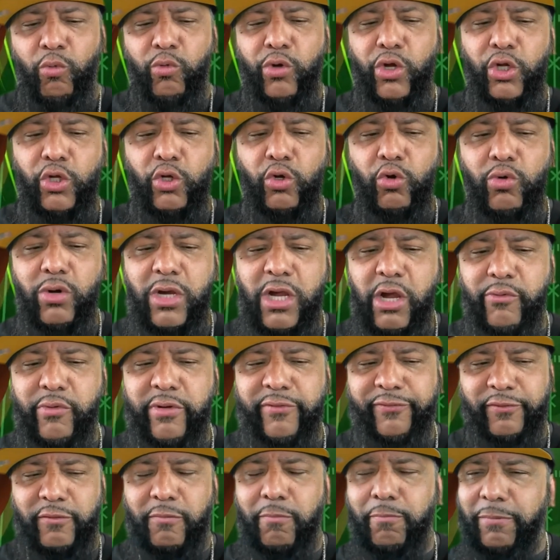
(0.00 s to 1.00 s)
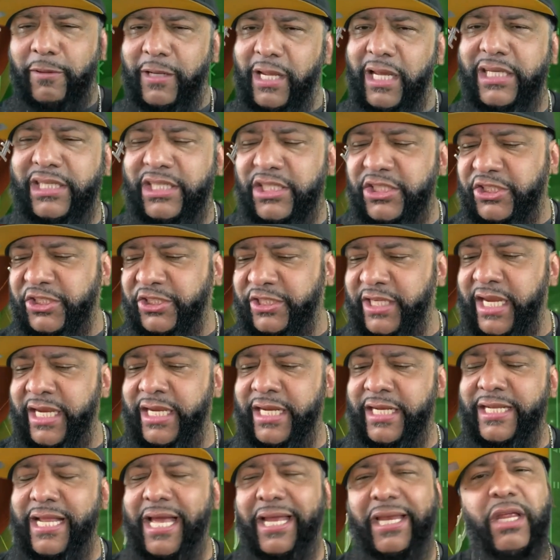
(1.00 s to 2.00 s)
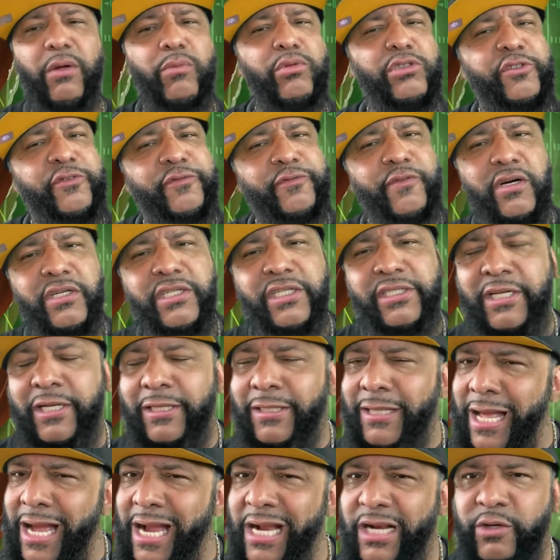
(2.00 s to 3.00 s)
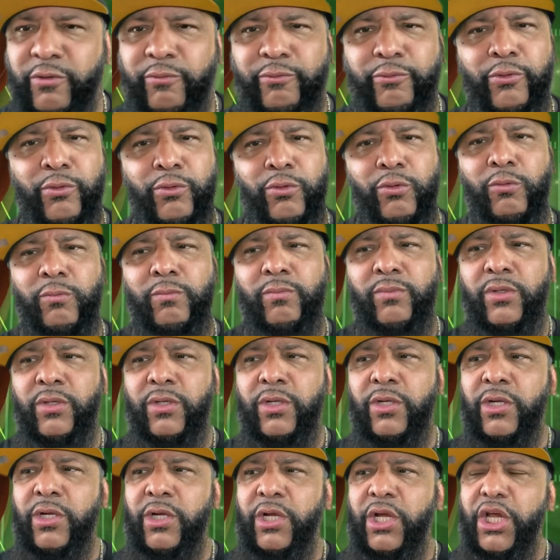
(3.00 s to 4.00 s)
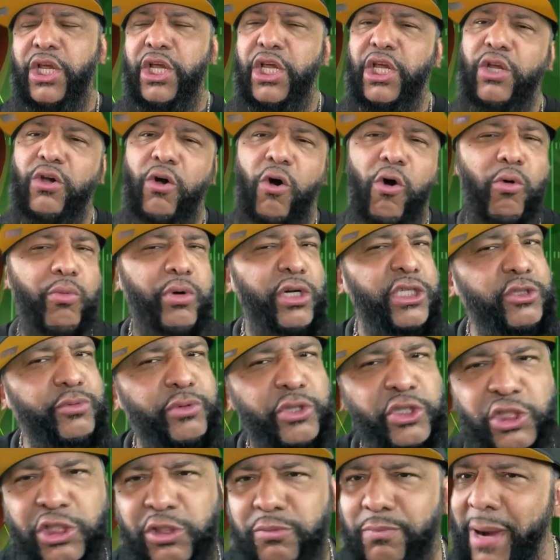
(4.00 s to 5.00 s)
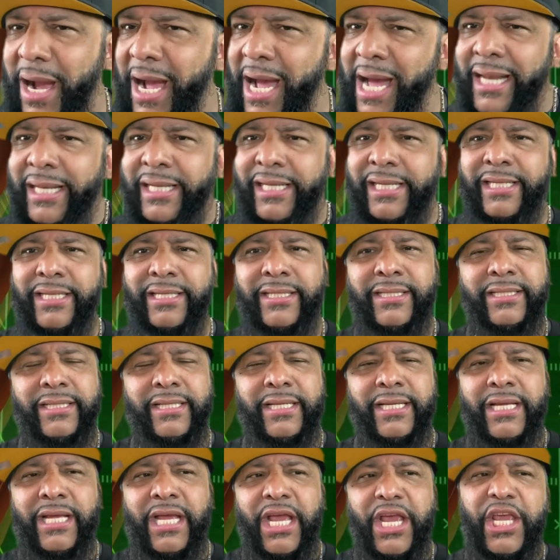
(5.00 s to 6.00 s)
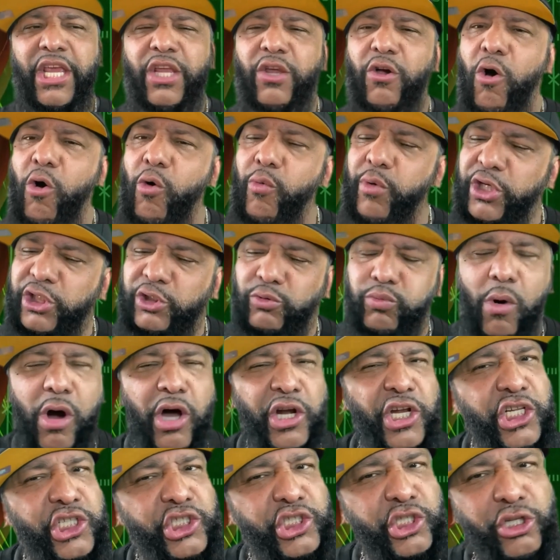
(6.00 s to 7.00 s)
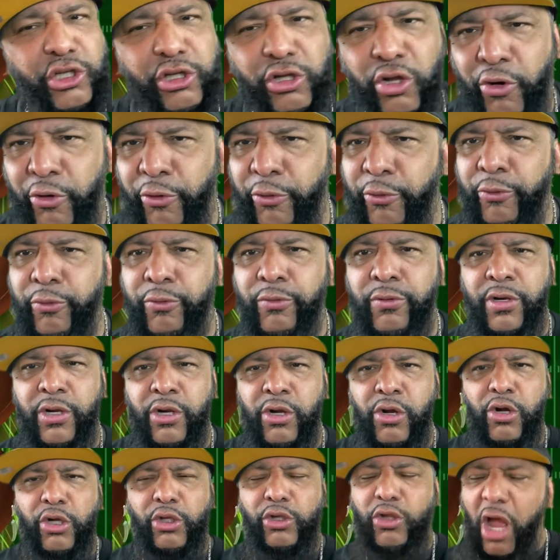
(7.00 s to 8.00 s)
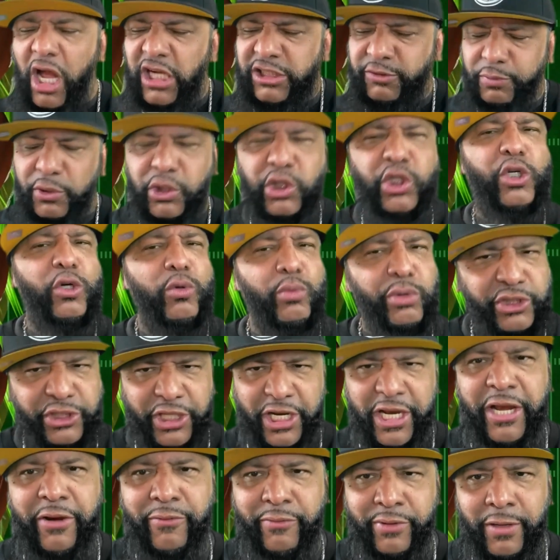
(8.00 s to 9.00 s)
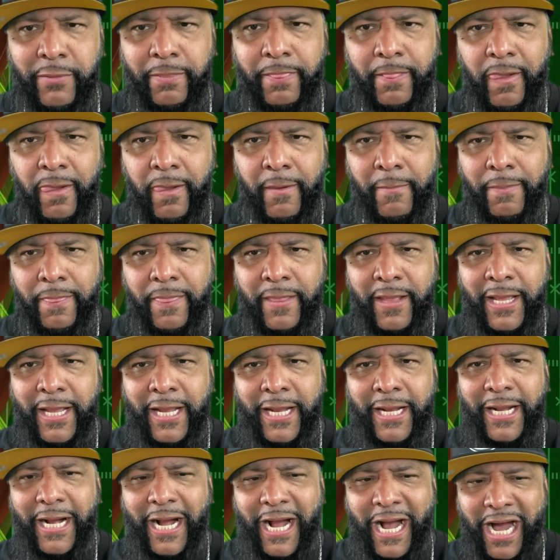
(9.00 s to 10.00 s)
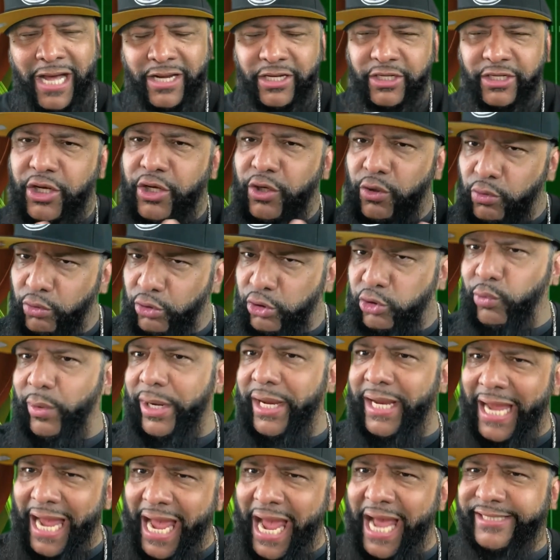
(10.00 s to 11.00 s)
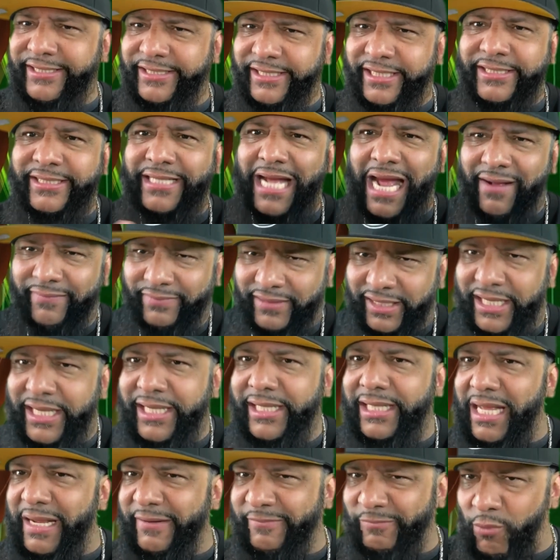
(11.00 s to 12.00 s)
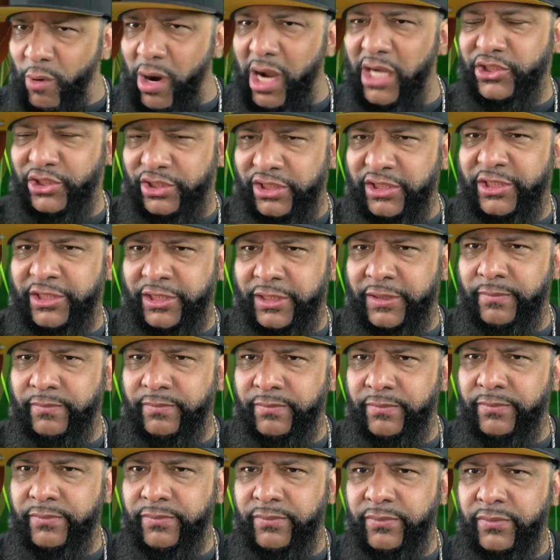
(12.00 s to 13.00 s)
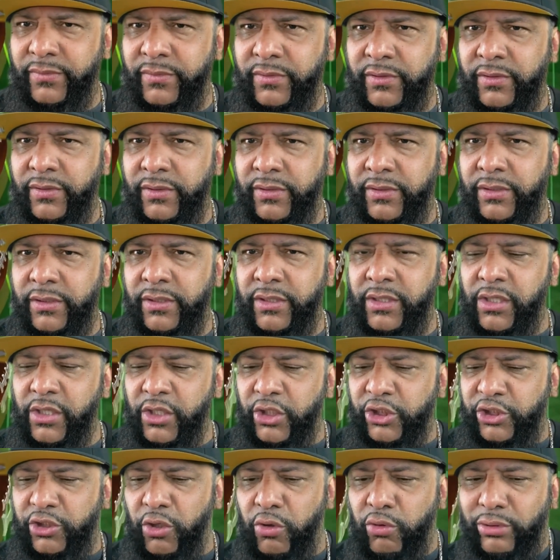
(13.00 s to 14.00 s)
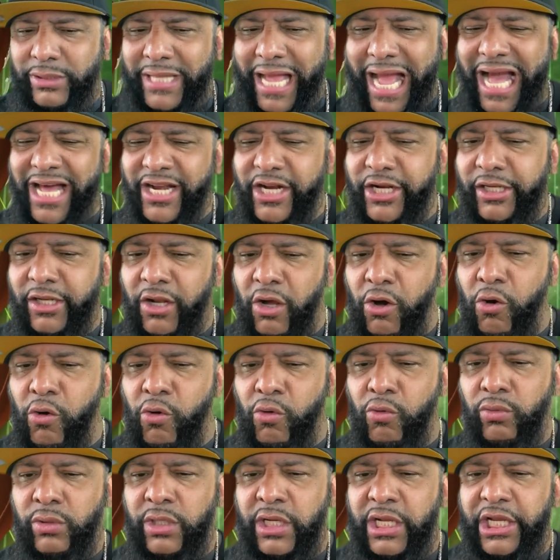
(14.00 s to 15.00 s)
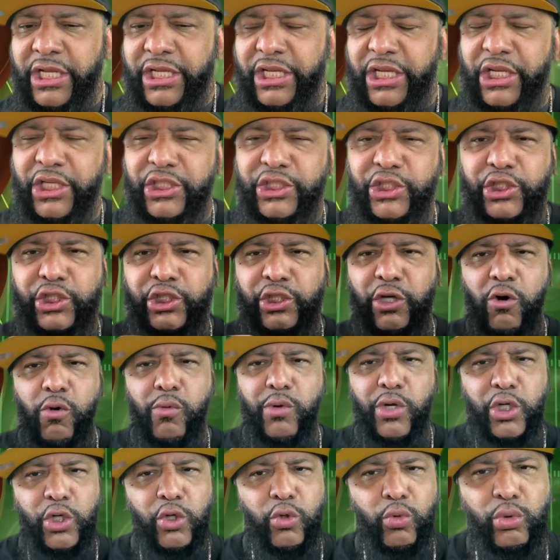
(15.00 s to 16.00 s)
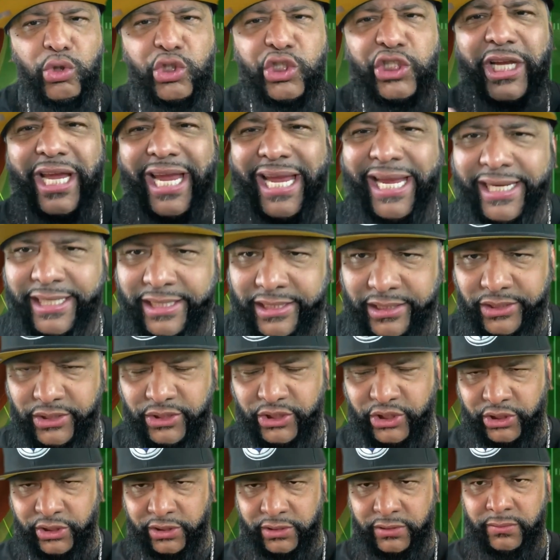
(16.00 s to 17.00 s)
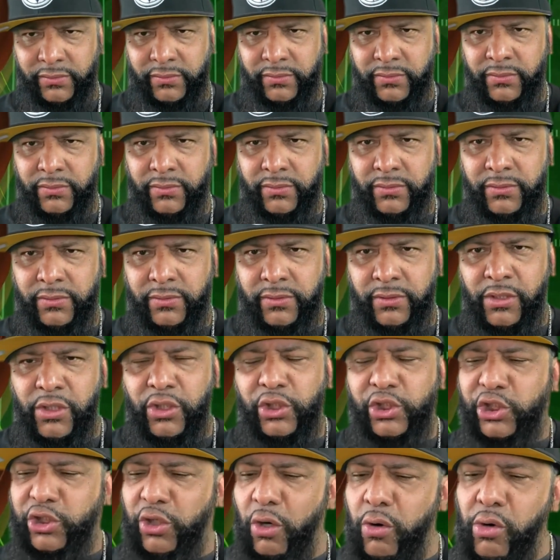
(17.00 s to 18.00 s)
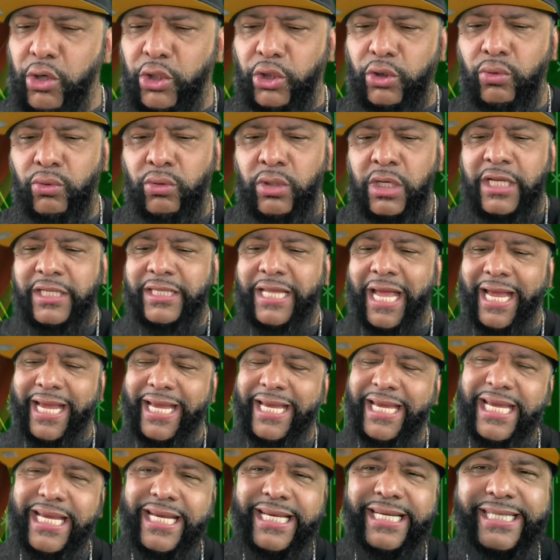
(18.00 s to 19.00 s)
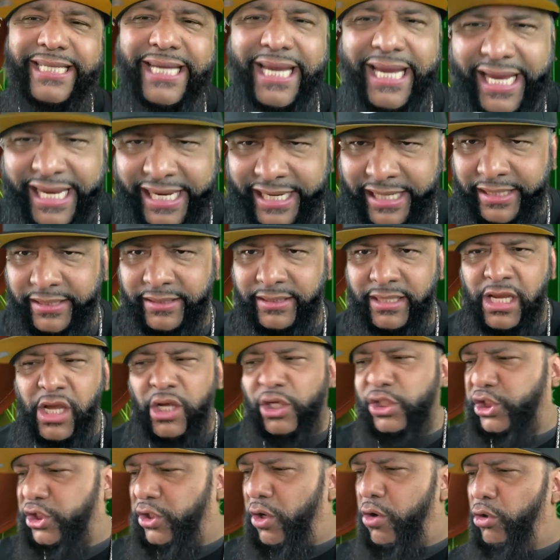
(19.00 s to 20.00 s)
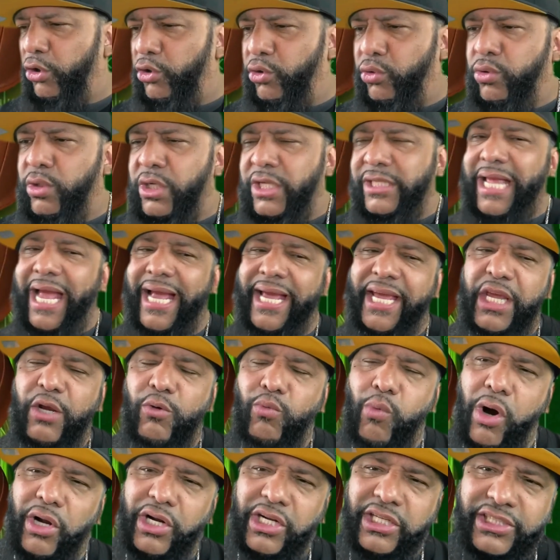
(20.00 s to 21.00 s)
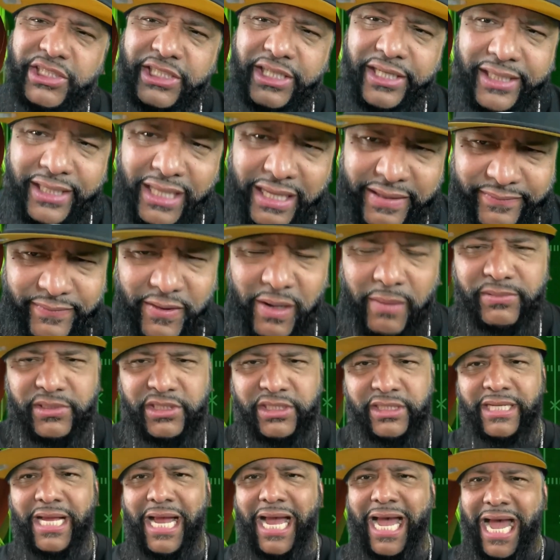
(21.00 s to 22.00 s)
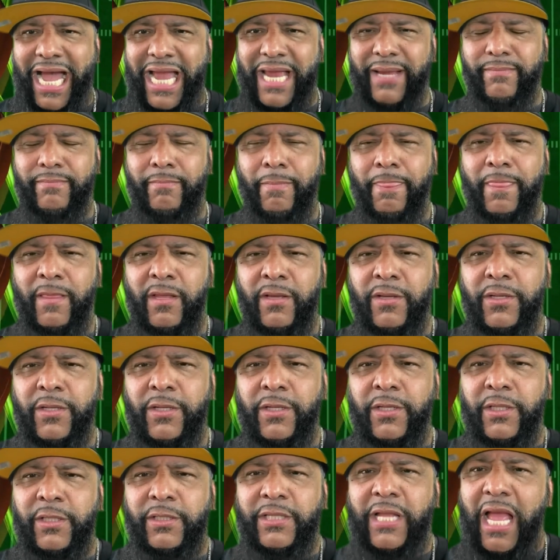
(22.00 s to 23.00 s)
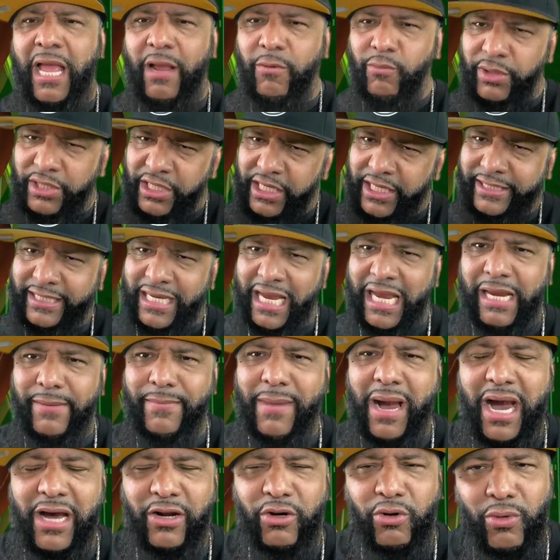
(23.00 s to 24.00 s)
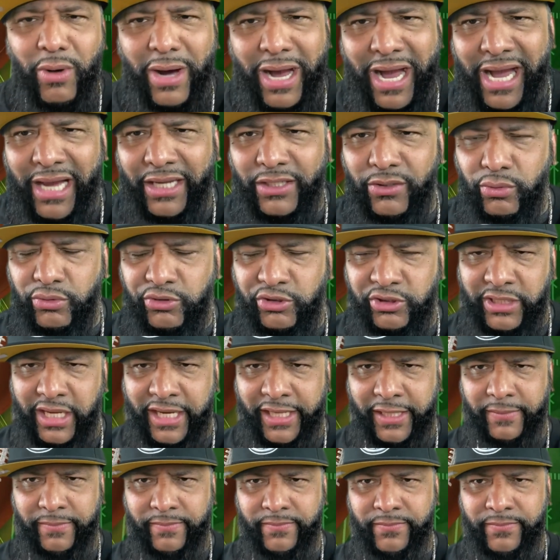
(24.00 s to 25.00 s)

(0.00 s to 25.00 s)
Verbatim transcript: when you hear it from players saying that he was fun in the locker room, he always was smiling. He always wanted to learn. That's what you was hearing out new Dwayne Haskins after he left Washington. So that alone is showing you change. Showing you that he cared. Showing you that he wanted to live up to the hype that when he came out of Ohio State.